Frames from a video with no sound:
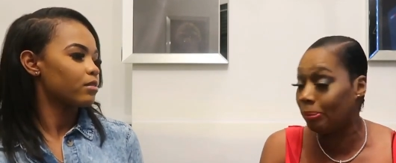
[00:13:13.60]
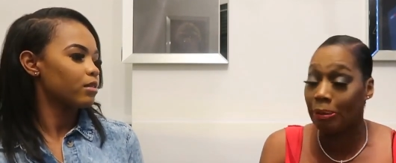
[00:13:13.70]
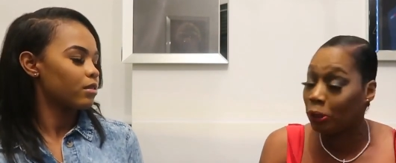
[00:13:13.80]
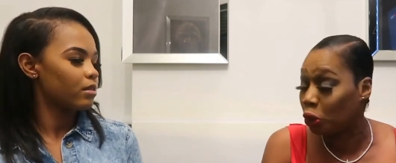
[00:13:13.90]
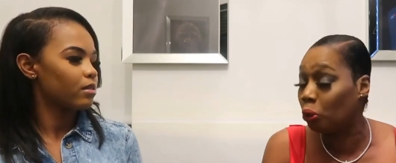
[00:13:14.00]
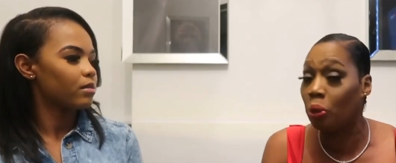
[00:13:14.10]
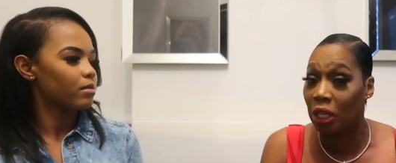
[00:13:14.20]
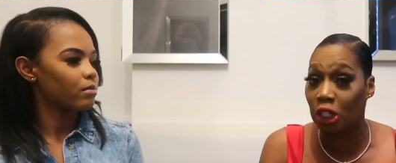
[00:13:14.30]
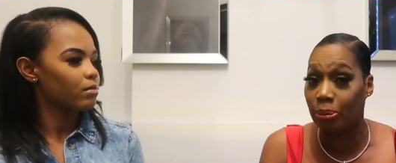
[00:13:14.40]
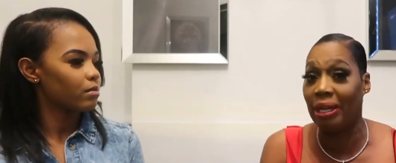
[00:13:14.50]
Speaker 1: Maybe she'll
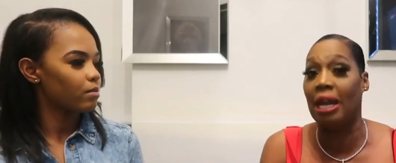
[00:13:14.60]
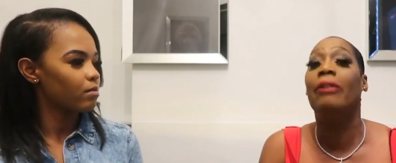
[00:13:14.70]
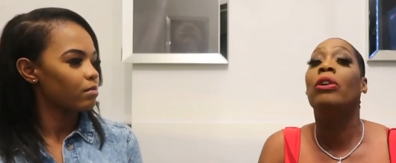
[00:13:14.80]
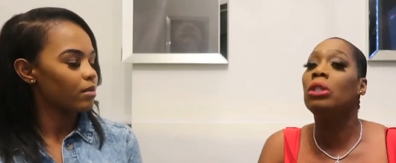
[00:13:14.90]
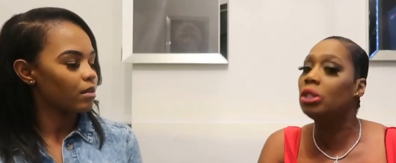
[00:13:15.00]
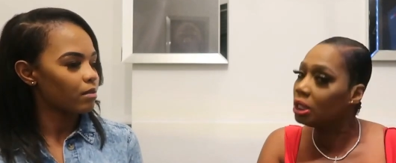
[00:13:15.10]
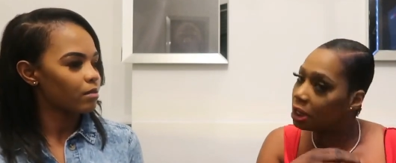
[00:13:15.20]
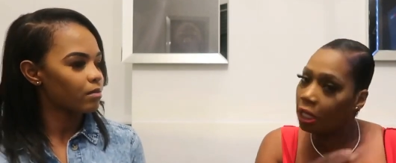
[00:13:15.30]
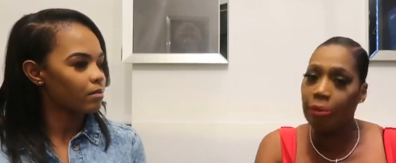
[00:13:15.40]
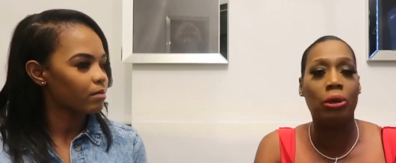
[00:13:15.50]
watch my life. Yeah.
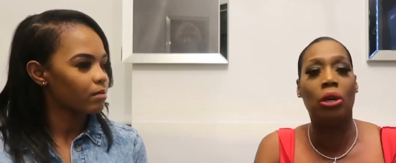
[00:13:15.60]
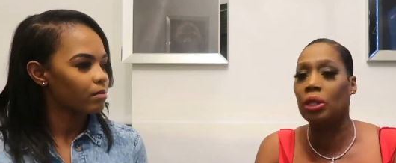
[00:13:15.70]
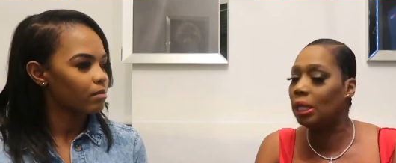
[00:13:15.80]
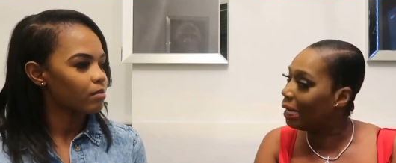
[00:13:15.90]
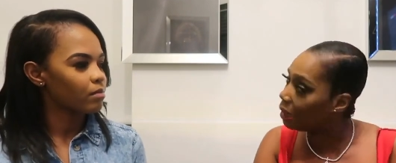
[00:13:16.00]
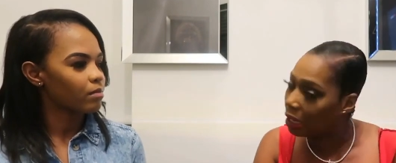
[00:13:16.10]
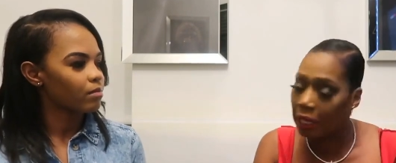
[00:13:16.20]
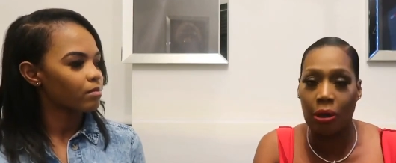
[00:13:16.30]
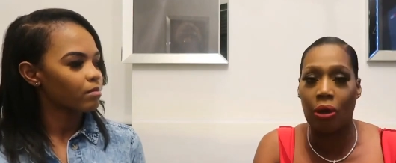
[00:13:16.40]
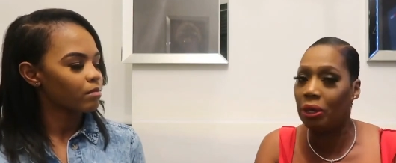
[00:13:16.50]
Just keep going and
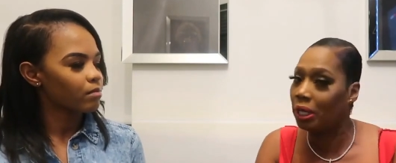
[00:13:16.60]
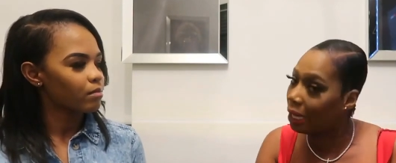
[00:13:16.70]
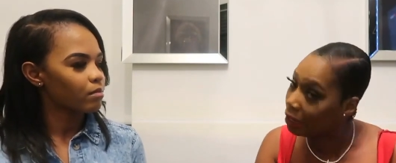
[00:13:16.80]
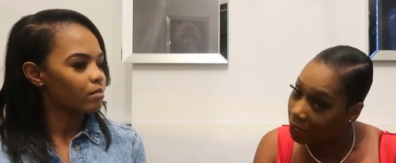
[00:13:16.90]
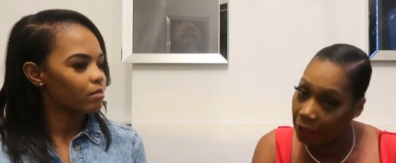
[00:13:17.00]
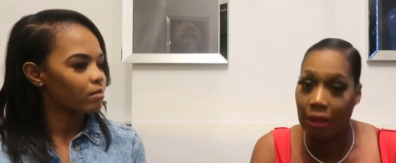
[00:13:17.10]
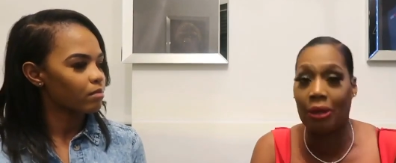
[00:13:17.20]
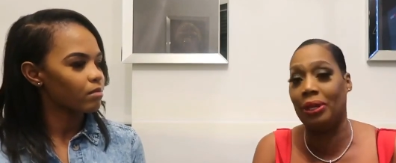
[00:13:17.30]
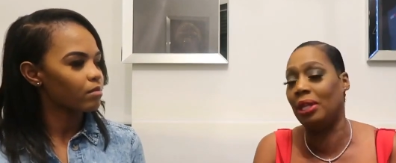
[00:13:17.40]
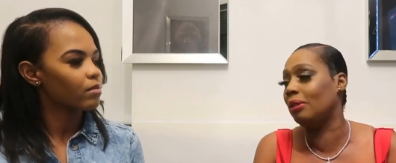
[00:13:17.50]
keep going and keep
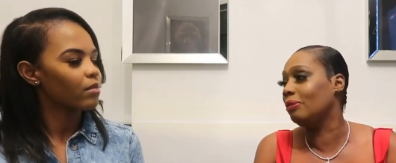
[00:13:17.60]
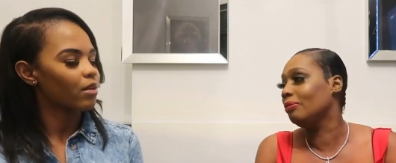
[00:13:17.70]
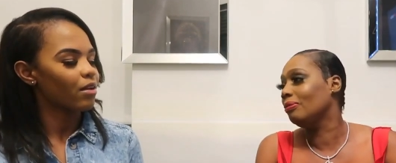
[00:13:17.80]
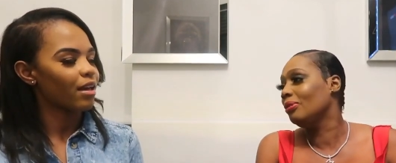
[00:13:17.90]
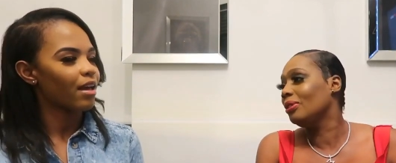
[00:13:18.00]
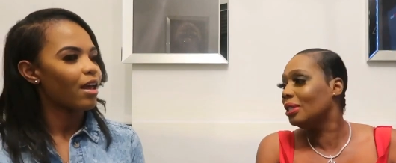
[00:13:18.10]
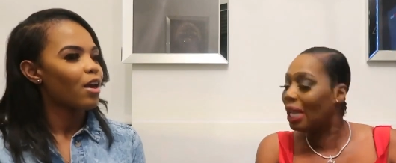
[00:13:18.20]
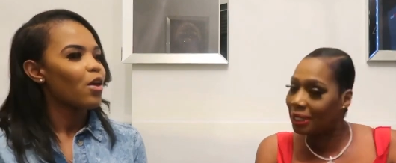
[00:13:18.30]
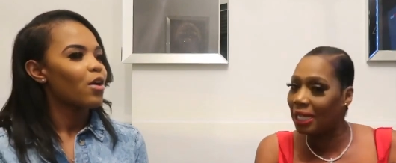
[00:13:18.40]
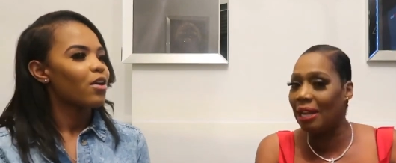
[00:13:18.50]
going. Okay.
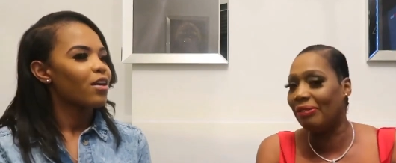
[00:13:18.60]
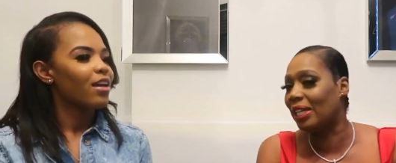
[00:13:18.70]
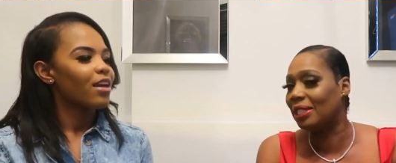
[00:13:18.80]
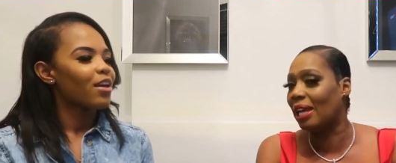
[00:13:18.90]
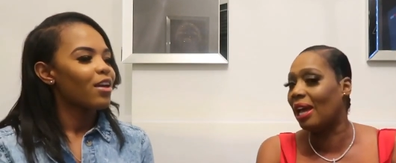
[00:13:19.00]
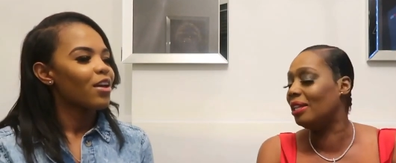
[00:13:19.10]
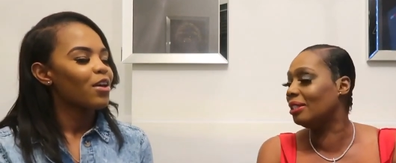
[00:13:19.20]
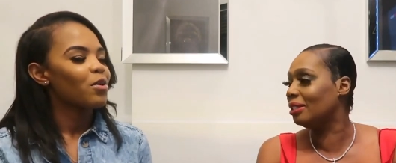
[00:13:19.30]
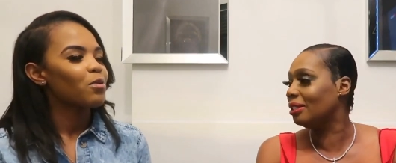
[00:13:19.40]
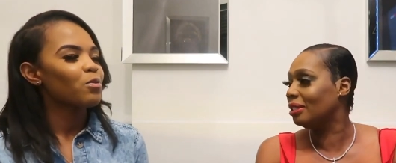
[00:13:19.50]
That's the advice I
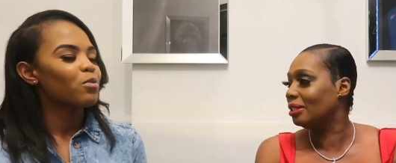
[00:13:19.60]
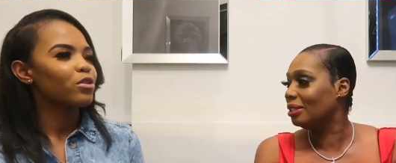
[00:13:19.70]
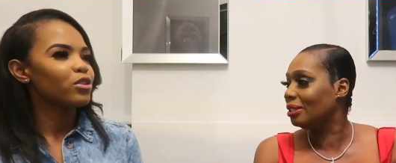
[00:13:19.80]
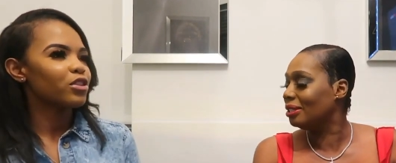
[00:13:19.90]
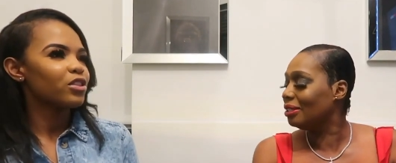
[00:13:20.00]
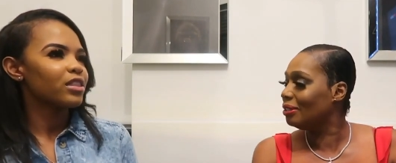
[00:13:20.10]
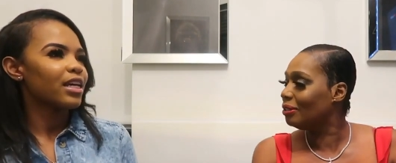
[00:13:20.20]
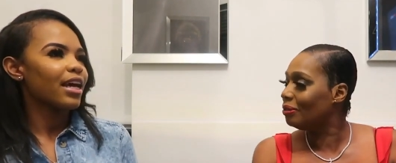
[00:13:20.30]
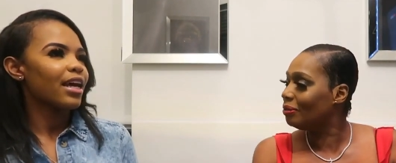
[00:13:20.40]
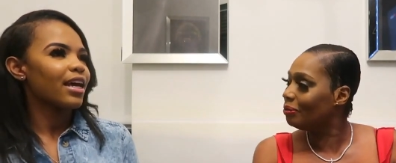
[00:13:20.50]
Speaker 2: would you
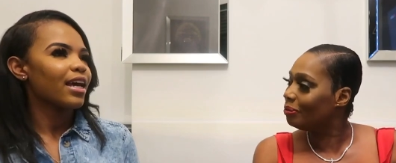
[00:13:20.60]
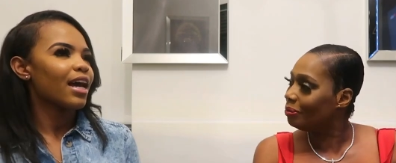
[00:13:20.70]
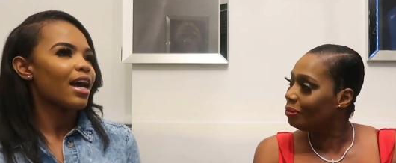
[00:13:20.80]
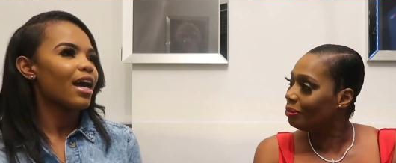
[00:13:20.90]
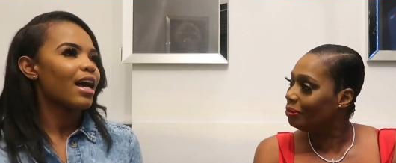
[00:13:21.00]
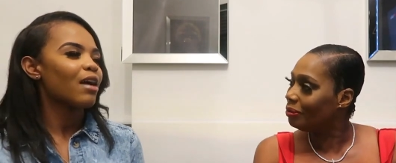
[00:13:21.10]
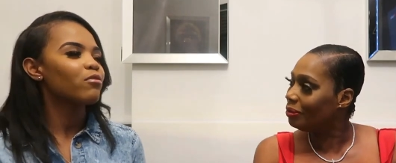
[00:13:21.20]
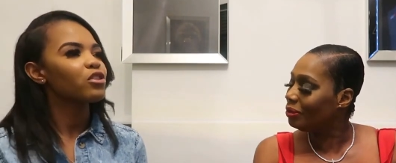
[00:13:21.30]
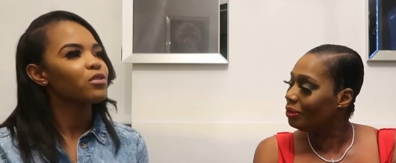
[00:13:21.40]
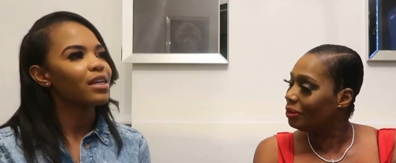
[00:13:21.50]
say how
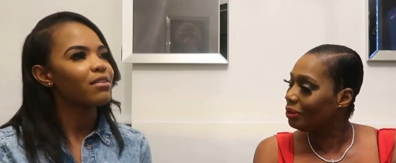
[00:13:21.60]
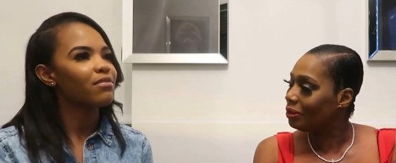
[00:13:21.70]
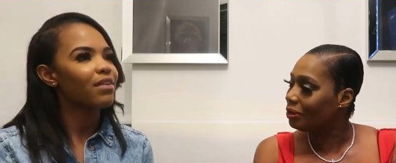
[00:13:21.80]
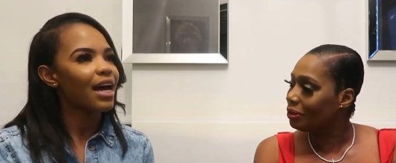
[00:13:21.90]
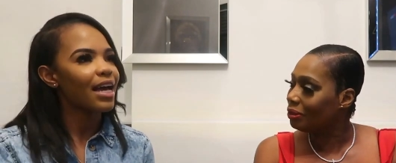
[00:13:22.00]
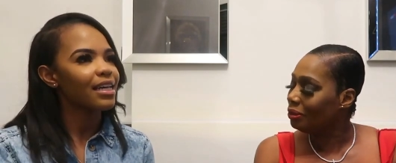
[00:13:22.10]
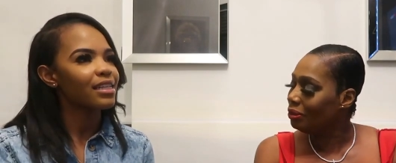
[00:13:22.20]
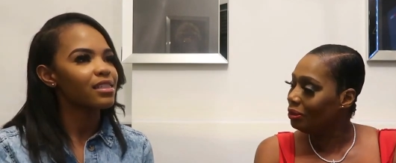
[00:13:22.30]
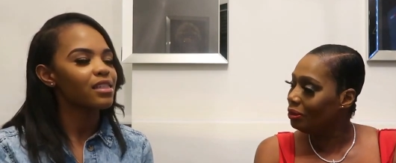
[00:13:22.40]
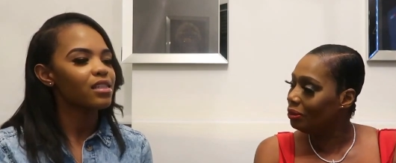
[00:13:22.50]
would you
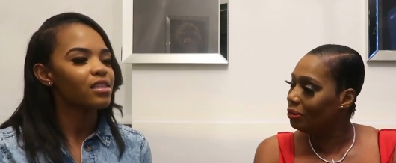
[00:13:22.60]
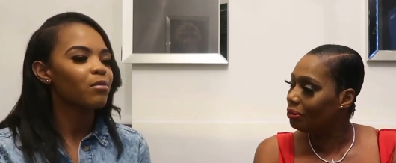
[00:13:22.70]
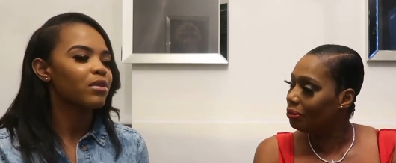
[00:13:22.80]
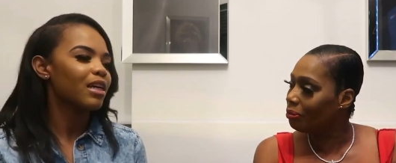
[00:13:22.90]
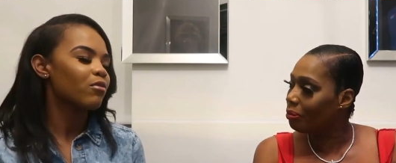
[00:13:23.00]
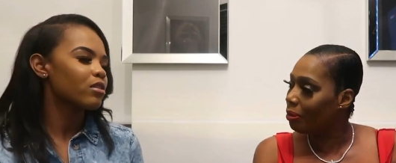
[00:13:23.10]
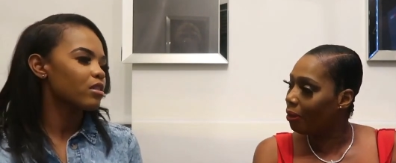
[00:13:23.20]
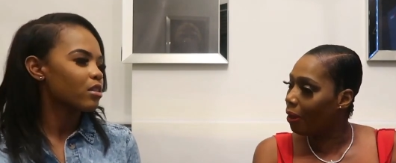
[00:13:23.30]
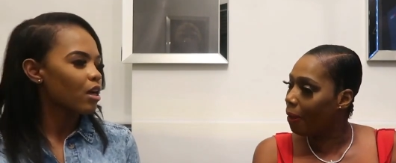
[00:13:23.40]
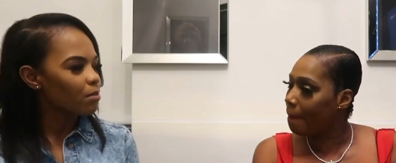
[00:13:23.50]
advise somebody that wants to
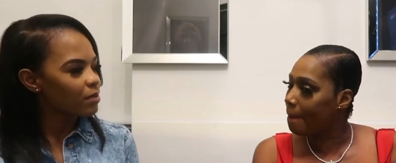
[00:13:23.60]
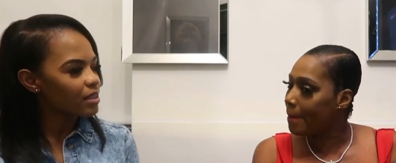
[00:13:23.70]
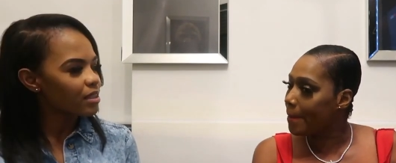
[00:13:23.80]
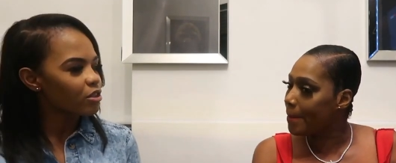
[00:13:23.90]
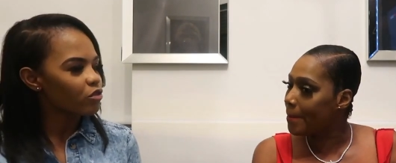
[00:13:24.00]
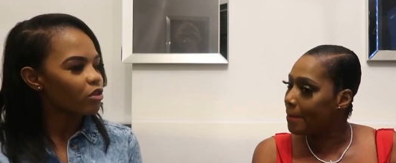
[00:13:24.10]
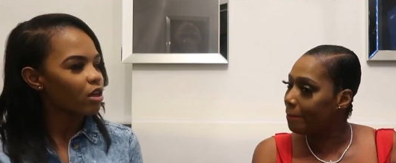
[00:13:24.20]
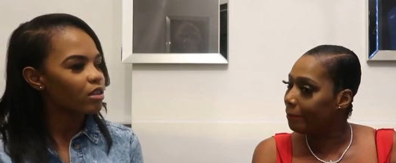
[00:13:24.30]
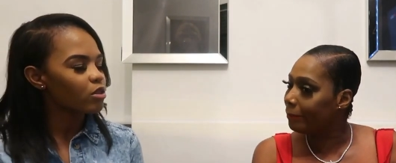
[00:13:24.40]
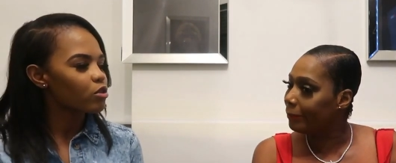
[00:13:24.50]
start a business
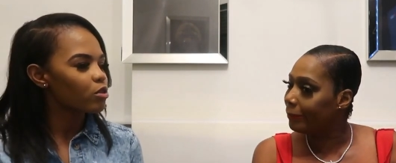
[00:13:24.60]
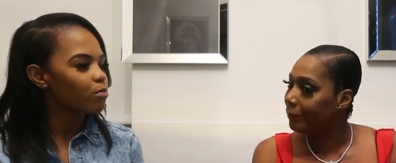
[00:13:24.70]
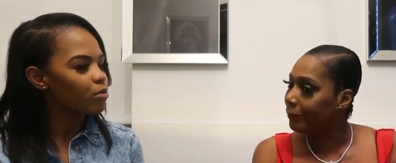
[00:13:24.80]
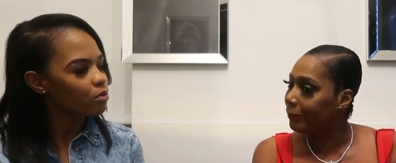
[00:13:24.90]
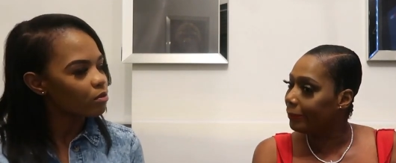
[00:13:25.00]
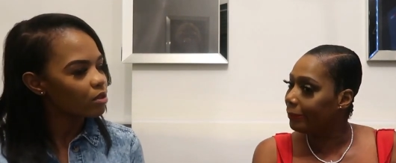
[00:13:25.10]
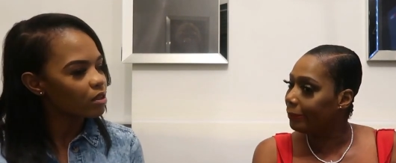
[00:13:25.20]
regarding support